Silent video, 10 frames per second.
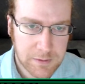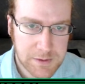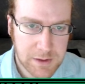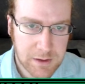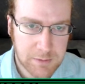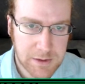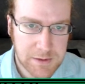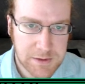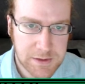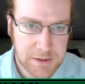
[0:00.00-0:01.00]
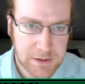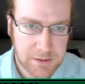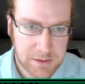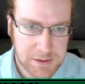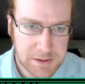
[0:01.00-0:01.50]
So that means
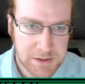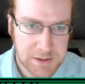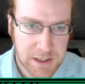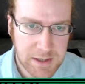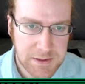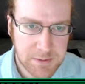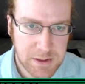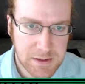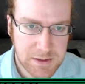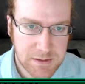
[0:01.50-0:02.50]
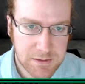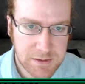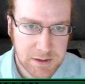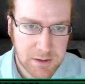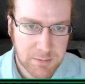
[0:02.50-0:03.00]
this is his eye space,
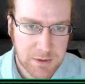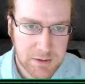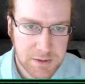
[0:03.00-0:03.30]
this carpenter